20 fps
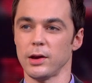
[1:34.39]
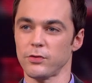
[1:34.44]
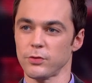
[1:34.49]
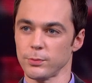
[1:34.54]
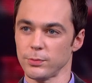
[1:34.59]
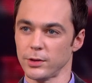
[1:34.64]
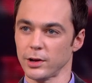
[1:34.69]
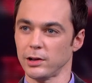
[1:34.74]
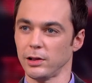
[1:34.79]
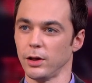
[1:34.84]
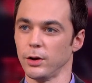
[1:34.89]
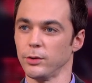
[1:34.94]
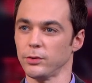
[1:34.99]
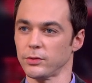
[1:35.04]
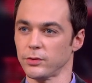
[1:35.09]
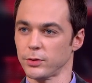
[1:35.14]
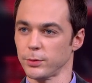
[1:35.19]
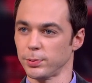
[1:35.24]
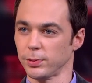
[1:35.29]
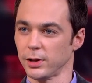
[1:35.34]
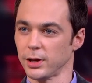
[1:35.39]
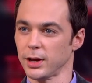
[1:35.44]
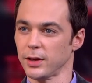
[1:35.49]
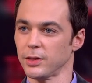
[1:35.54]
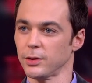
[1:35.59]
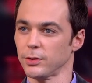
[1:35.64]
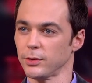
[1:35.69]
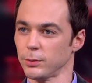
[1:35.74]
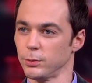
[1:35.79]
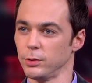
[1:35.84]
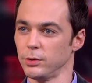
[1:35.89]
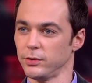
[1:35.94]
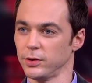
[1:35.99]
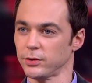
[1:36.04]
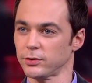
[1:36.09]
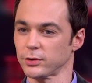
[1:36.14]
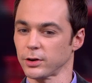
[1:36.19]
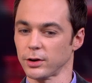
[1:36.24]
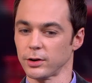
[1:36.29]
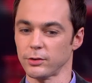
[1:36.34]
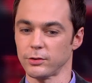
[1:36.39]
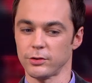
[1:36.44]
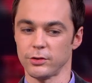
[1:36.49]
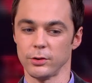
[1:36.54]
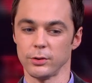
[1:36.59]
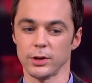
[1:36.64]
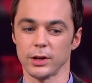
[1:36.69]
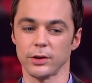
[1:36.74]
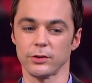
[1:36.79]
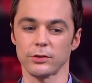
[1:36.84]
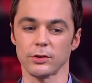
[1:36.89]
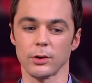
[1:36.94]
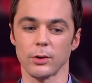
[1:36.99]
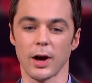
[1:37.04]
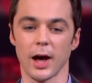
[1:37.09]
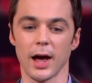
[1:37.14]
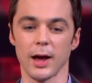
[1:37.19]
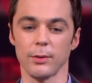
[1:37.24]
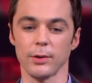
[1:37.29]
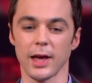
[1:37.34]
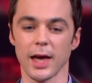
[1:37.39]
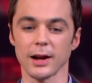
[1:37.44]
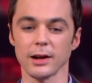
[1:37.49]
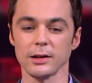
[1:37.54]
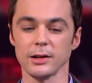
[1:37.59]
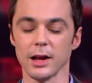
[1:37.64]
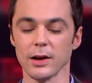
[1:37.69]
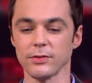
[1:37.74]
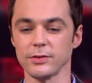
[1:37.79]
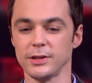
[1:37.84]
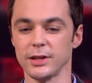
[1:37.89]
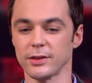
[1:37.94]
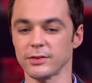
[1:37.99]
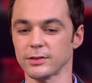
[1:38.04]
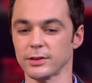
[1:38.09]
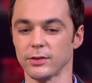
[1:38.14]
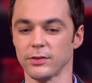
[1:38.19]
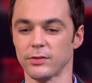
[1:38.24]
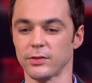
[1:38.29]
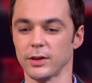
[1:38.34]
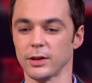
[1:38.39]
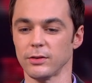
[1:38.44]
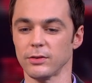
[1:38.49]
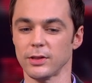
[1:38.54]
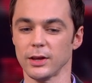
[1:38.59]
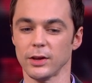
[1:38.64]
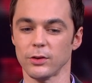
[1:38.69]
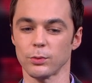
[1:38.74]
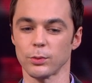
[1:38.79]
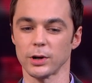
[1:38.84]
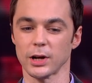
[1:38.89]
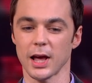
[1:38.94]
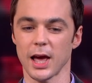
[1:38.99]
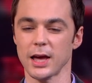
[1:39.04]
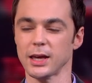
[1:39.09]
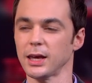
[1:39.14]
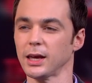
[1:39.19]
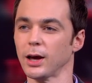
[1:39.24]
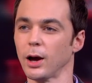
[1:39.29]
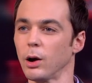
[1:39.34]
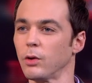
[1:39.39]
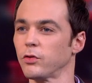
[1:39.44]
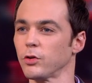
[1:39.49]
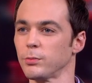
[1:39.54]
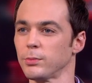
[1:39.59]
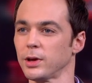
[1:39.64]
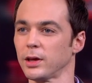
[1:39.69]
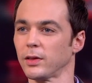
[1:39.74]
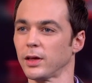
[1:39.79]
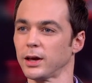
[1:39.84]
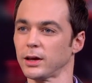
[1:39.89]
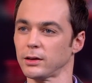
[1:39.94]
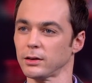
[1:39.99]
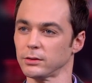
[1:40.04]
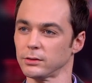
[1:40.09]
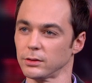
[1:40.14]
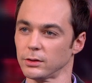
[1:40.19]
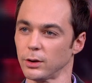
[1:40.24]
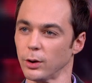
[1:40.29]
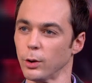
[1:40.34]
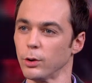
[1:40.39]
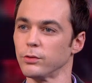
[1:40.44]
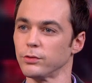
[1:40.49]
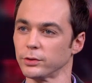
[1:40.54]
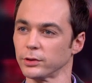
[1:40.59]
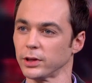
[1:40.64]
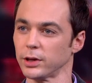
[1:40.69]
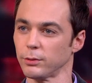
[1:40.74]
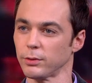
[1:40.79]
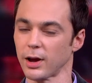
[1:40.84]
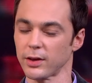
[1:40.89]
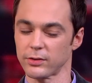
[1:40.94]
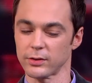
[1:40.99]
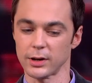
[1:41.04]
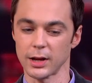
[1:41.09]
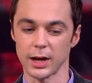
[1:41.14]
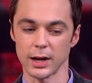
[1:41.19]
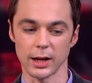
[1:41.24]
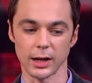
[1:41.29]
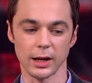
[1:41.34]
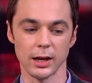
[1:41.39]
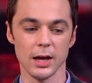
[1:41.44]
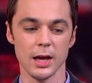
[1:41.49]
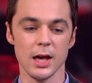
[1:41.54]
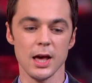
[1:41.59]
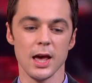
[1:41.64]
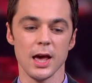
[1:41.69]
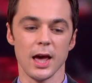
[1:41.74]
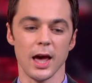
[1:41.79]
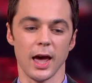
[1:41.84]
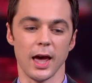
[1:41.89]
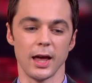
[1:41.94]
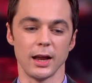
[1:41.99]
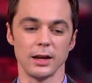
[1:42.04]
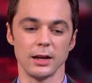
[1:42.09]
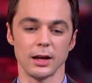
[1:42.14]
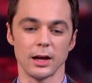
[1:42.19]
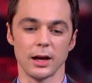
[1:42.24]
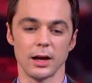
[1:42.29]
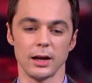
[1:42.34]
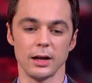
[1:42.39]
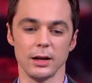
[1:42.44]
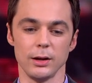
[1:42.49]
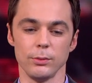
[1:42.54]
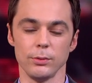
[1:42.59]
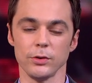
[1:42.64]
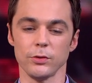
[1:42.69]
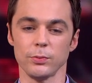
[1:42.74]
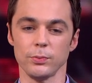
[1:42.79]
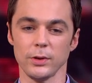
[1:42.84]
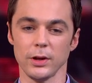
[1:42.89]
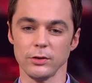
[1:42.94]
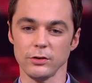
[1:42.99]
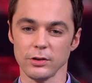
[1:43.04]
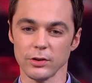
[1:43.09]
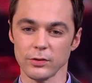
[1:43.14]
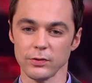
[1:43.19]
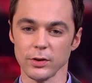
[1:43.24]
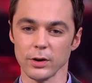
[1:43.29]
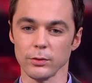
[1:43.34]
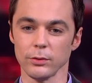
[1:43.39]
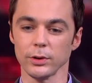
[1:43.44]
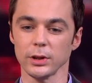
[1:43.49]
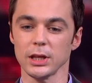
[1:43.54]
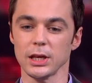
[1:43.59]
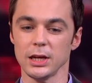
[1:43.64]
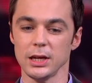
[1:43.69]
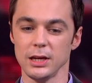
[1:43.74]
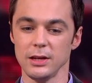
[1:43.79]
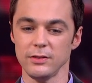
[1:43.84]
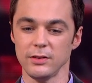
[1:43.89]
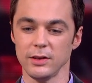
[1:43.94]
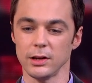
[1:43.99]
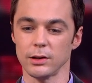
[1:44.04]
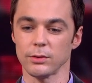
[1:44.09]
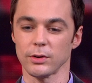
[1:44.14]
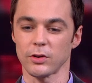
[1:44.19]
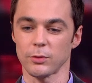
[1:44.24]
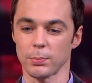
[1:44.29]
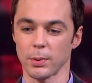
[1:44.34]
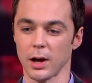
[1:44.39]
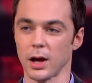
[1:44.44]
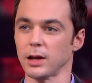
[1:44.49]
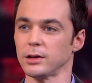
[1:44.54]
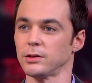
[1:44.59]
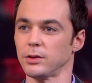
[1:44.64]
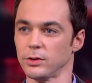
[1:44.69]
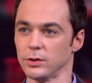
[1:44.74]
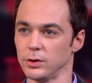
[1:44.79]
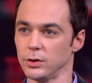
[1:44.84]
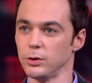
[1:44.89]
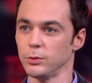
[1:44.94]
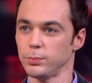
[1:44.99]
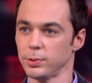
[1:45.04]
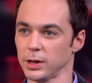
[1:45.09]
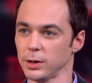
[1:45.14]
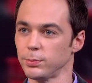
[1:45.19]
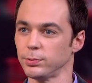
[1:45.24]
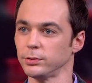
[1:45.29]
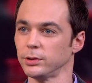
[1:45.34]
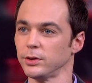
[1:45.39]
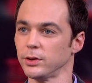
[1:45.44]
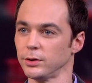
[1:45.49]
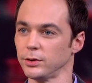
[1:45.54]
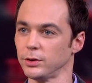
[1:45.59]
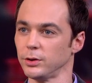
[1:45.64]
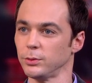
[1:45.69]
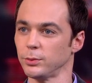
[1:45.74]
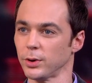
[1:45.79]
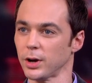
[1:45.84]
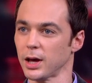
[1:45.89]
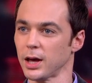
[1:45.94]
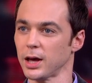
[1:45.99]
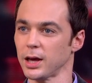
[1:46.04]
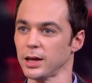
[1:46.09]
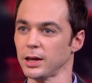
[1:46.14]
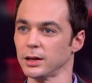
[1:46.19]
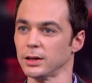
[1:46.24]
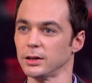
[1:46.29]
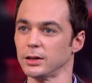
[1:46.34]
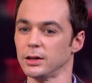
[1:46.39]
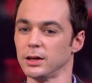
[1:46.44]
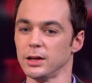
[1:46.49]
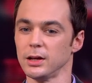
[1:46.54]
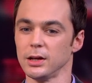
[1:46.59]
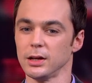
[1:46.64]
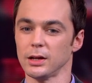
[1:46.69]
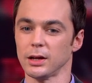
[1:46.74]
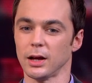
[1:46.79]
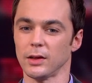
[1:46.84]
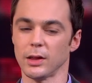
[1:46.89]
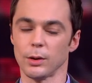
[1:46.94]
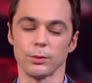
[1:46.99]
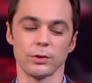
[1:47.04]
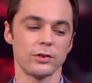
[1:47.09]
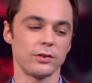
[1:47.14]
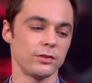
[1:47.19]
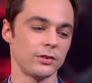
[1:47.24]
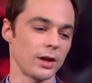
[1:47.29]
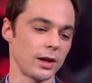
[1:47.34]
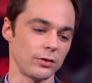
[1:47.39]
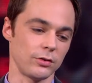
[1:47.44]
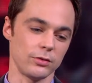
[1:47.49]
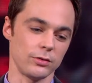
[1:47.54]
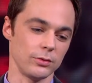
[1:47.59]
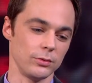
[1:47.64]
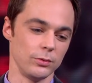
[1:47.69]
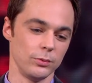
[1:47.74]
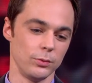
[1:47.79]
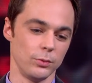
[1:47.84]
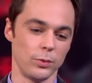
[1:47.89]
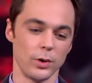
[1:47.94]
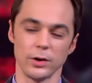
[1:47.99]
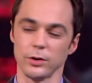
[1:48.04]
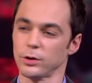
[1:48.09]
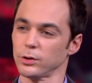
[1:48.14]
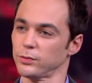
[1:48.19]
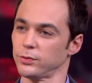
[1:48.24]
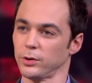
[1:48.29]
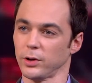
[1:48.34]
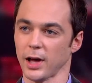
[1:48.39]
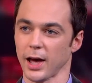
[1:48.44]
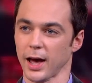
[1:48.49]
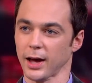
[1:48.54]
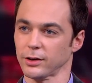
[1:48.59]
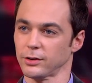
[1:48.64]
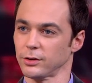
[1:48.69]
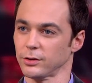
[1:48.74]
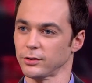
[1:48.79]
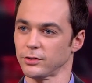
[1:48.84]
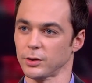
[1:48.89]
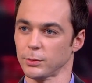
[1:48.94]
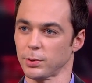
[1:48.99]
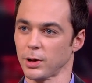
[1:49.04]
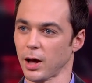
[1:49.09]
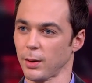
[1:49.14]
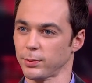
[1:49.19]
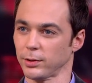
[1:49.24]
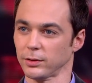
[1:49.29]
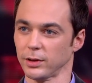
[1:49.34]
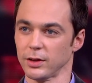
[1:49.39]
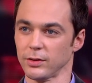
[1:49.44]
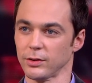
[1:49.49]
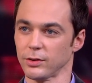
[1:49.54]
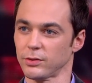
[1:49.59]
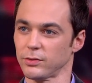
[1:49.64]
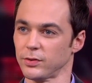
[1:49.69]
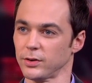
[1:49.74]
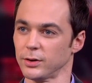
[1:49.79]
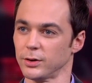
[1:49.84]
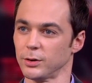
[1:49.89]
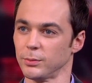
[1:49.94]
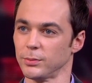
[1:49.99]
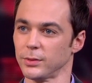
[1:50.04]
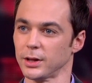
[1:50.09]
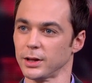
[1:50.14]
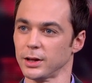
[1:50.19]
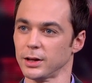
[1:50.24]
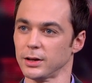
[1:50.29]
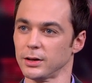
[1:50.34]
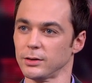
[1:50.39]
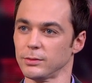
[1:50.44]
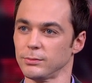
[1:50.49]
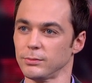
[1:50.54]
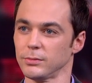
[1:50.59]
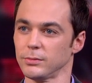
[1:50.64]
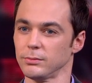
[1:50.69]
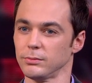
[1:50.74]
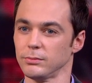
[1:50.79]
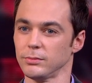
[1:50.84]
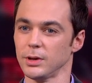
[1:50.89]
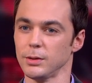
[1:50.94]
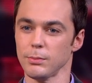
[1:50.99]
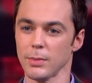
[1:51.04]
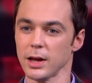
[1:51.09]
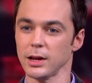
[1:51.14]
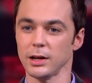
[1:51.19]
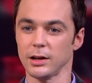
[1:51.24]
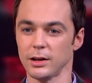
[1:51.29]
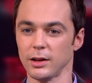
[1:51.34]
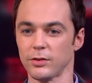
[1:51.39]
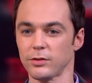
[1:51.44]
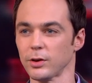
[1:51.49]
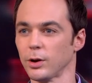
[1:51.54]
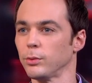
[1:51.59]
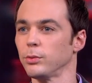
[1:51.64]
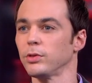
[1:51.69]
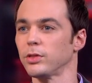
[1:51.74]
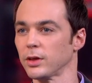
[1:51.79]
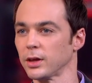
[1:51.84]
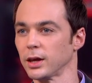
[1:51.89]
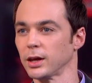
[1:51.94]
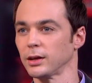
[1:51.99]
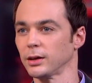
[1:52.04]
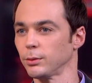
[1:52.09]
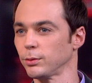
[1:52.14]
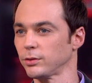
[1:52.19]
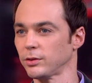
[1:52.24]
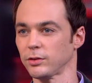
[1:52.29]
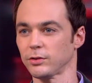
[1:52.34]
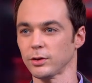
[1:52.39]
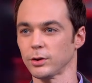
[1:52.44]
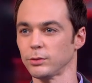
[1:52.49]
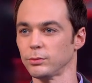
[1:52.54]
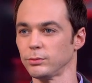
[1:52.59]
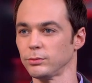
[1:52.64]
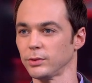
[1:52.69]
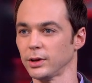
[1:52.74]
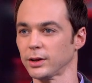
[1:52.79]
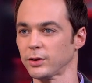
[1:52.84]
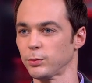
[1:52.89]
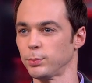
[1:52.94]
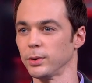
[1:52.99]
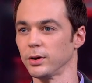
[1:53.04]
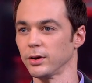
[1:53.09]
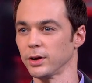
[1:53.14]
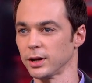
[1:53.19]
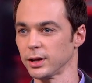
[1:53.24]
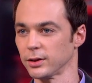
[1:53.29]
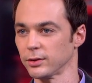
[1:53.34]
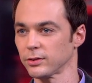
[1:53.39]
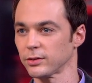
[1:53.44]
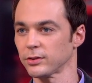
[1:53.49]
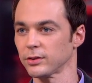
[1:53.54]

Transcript: from the close of the play that the movie started shooting. So I had enough distance that things weren't hanging over me, like uh, overly resonating. And uh, it was, it just felt really easy to respond to the new people in the new way. And, and they were such wonderful actors that populate this film that it it it made it its own thing. It was its own experience.